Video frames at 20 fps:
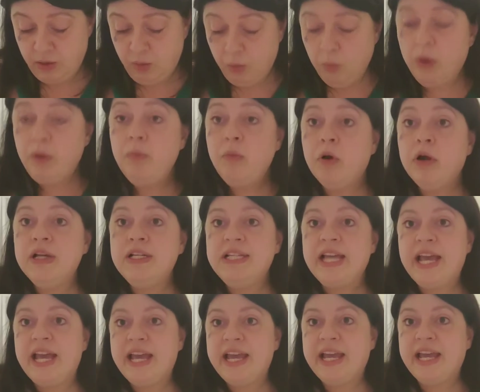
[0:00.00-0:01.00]
One more
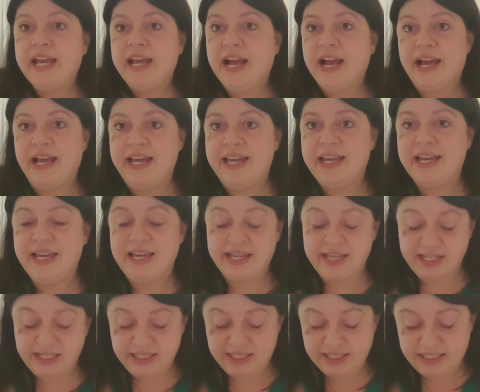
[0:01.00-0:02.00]
day I
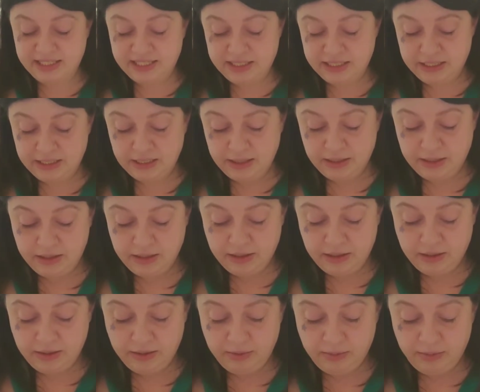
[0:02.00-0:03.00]
get
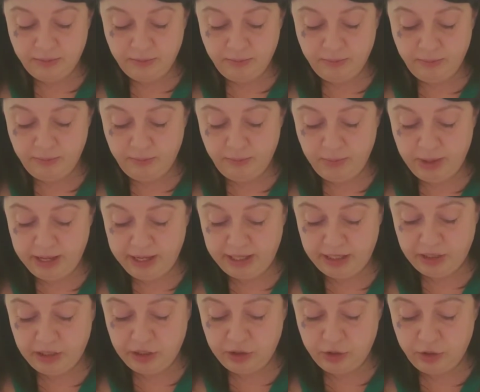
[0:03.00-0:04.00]
my
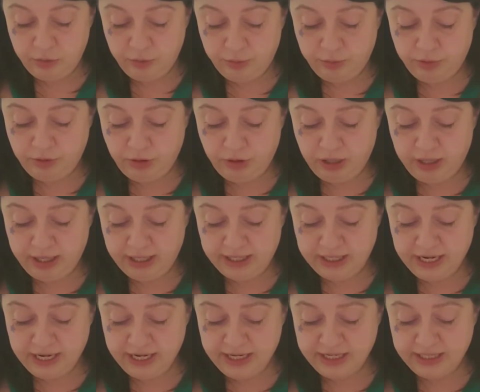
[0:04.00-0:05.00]
new
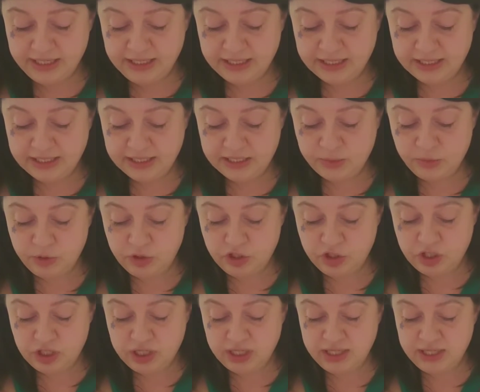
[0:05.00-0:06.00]
products,
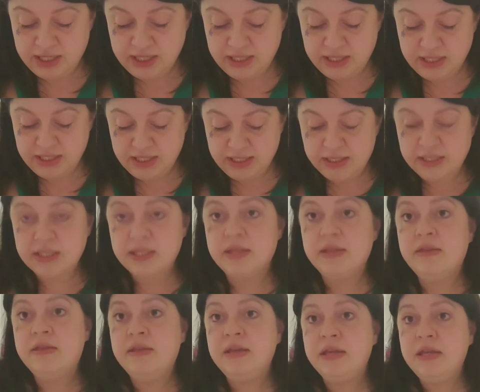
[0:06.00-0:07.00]
which is
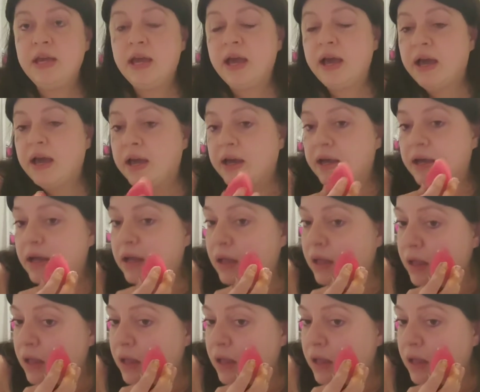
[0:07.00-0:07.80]
the uh,